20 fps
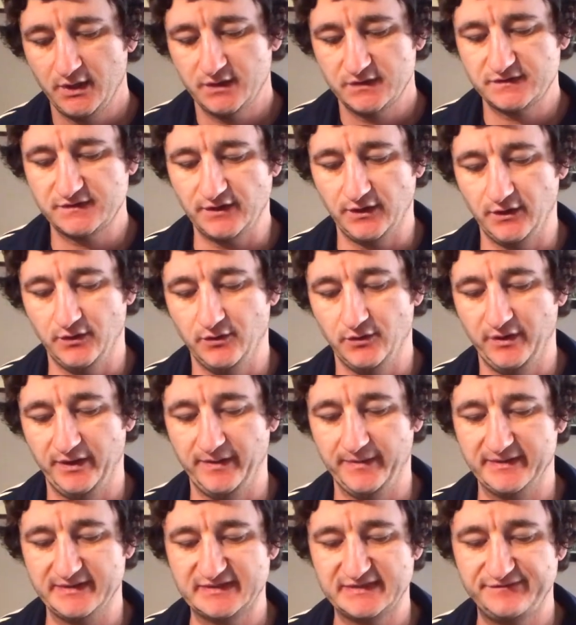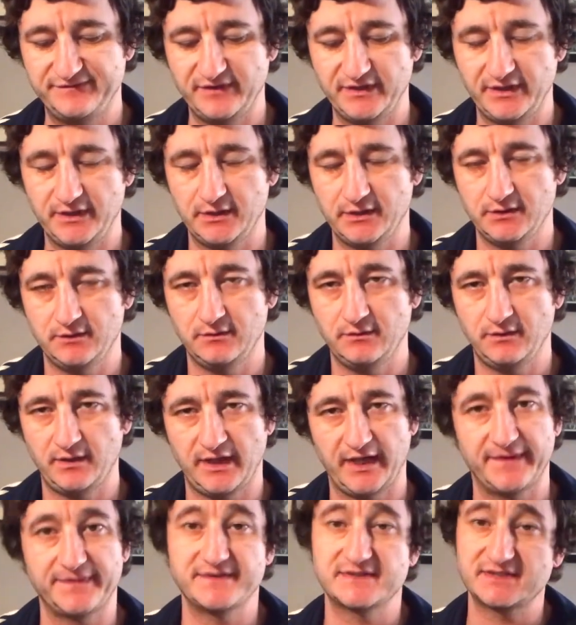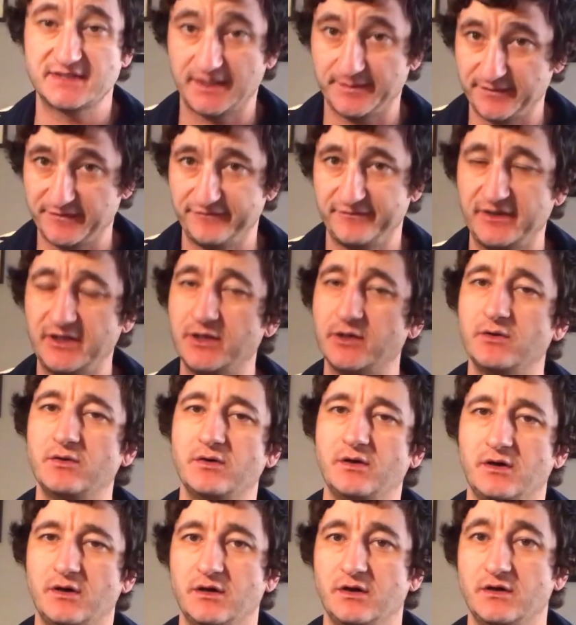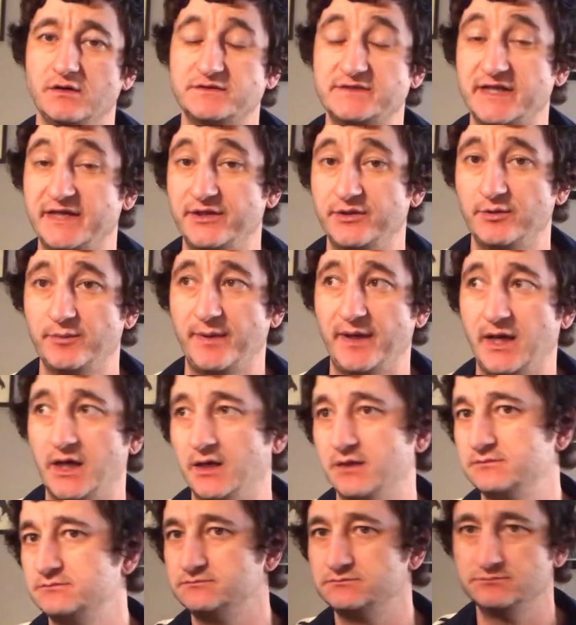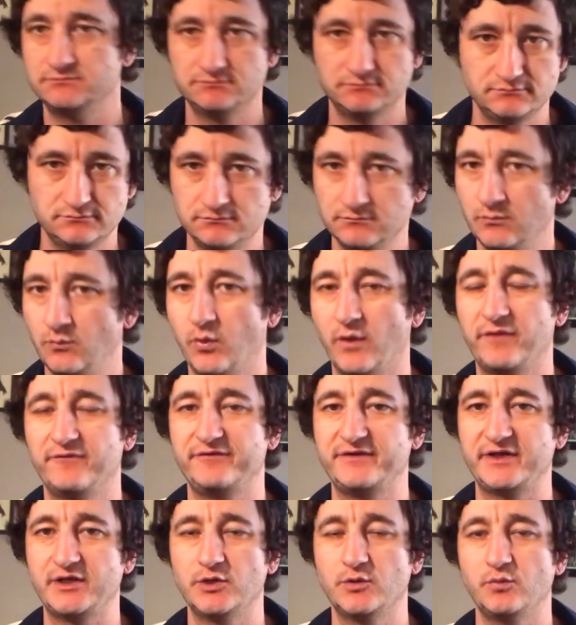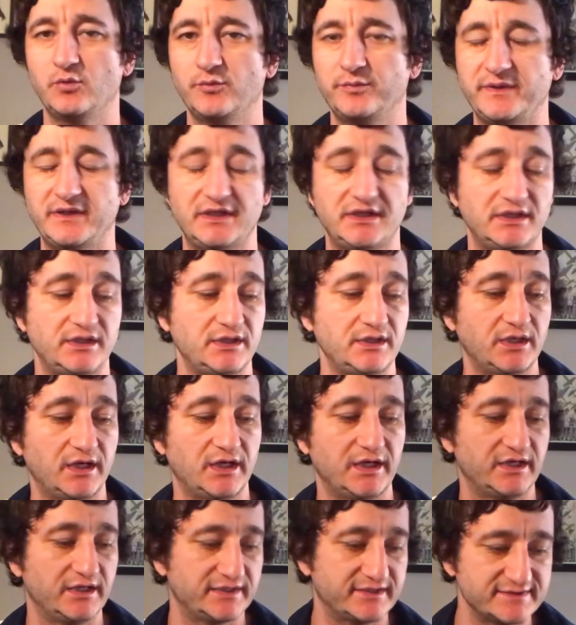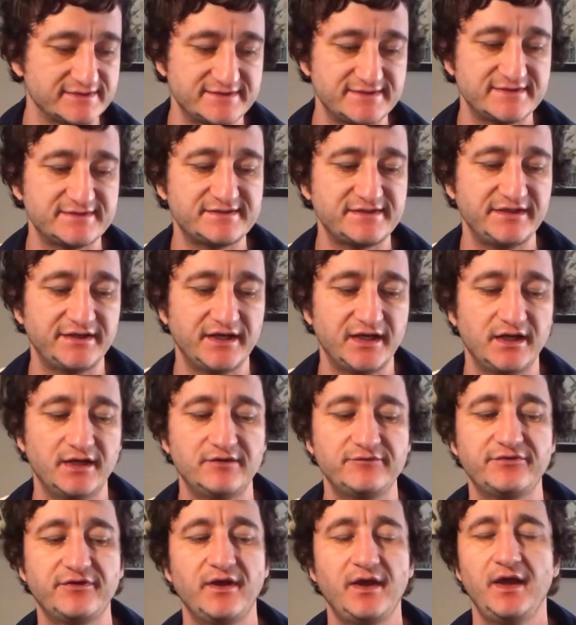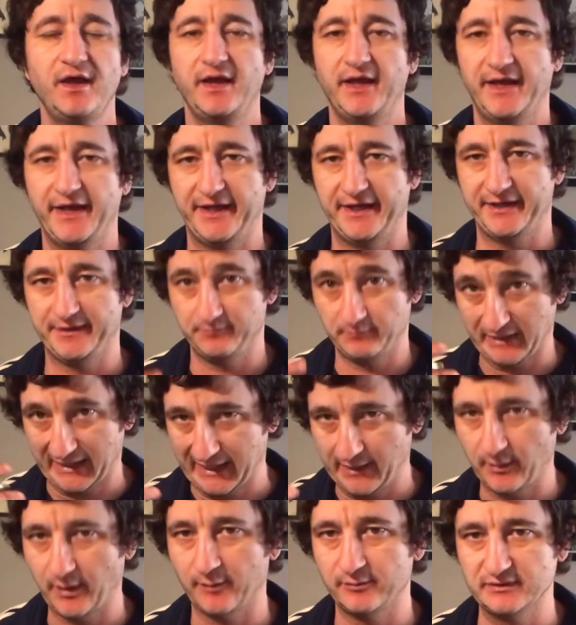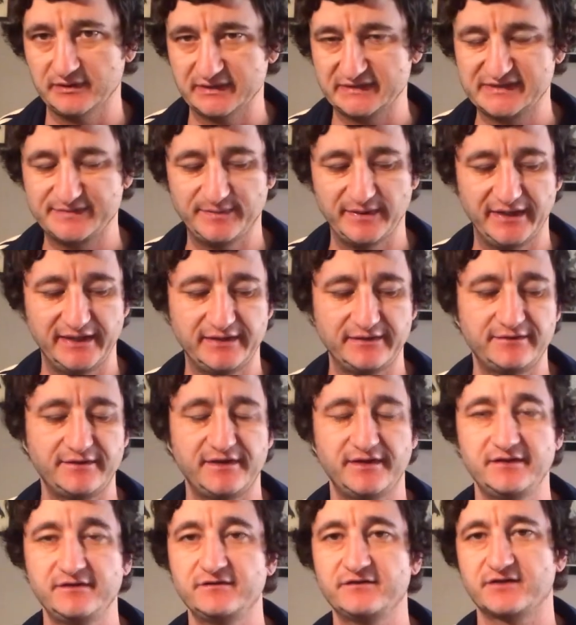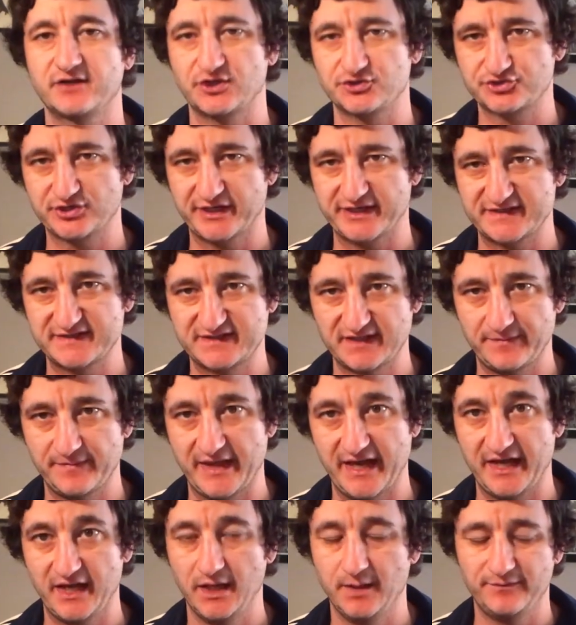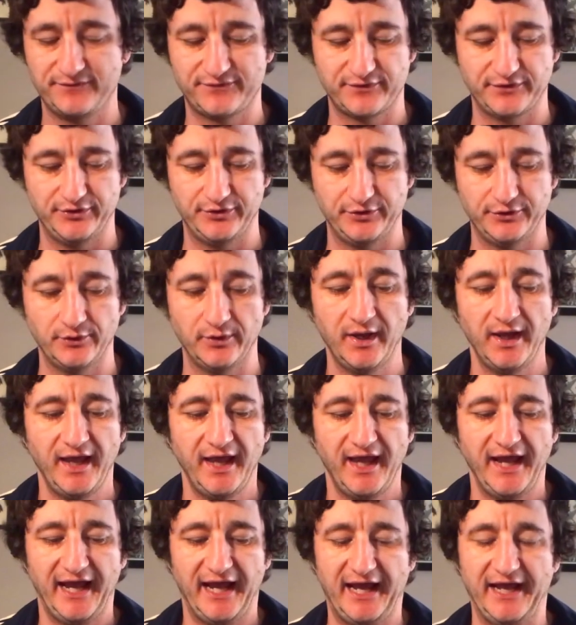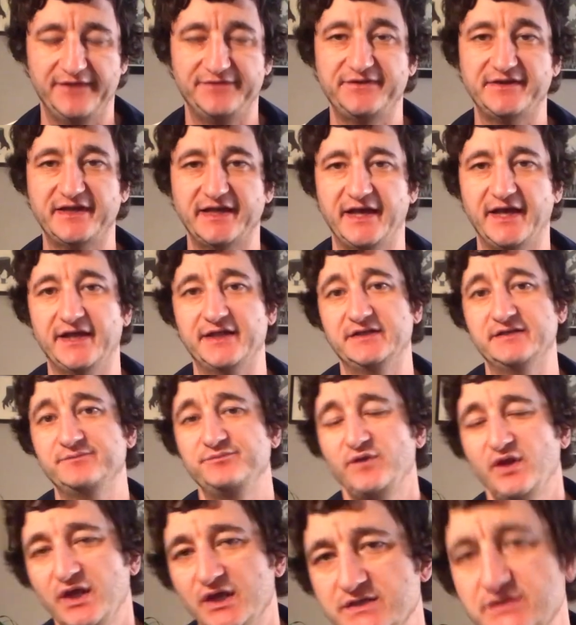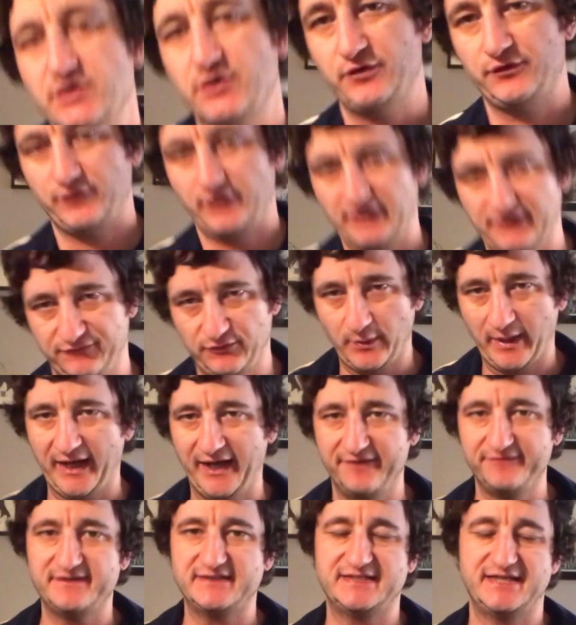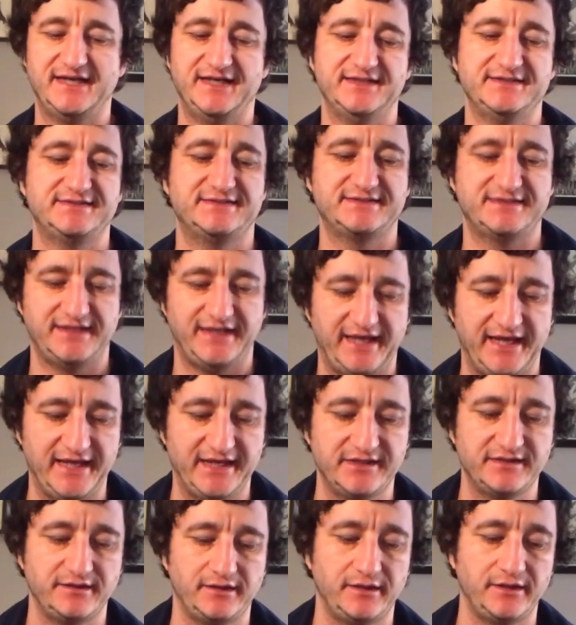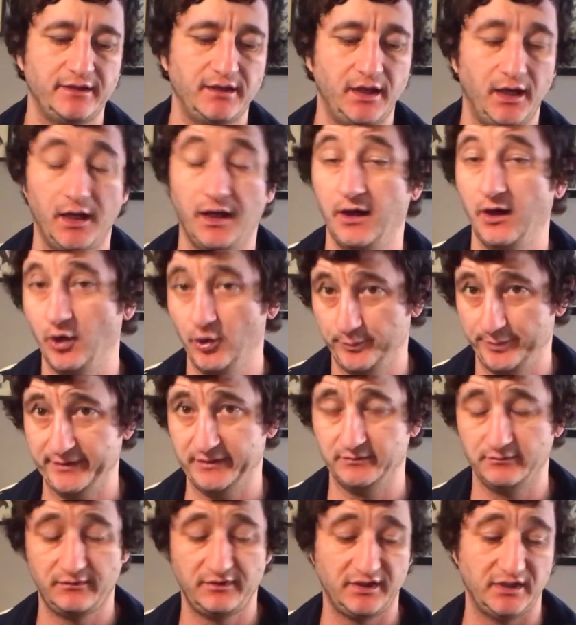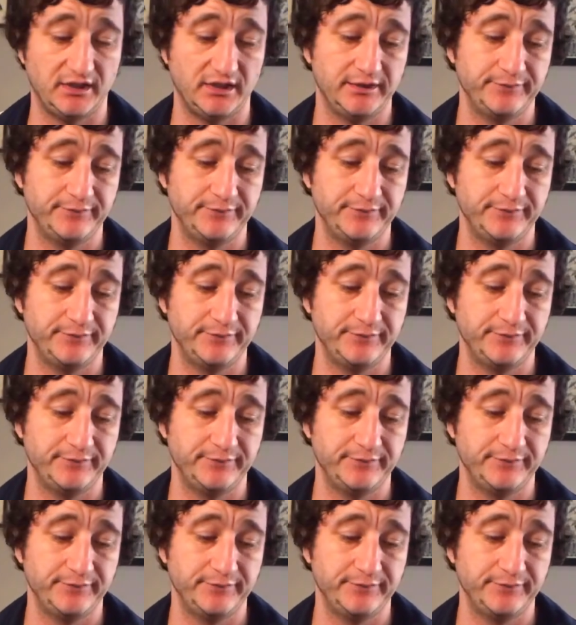So in this video, at the top of the video, I'll tell you about what the video will be consisting of and how I will explain things, and I'll try to sum that up for you at the end. So if you have the text handy, open